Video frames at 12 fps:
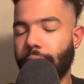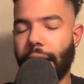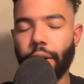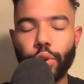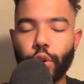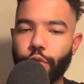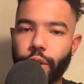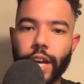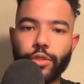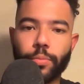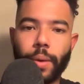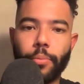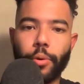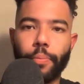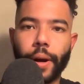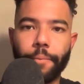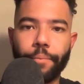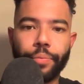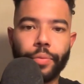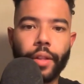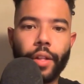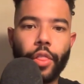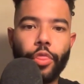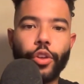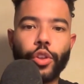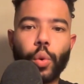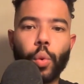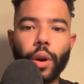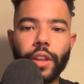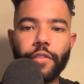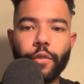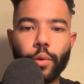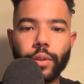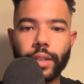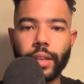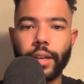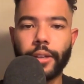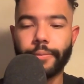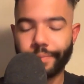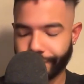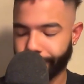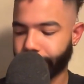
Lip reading: I don't know if you guys remember, but the 2014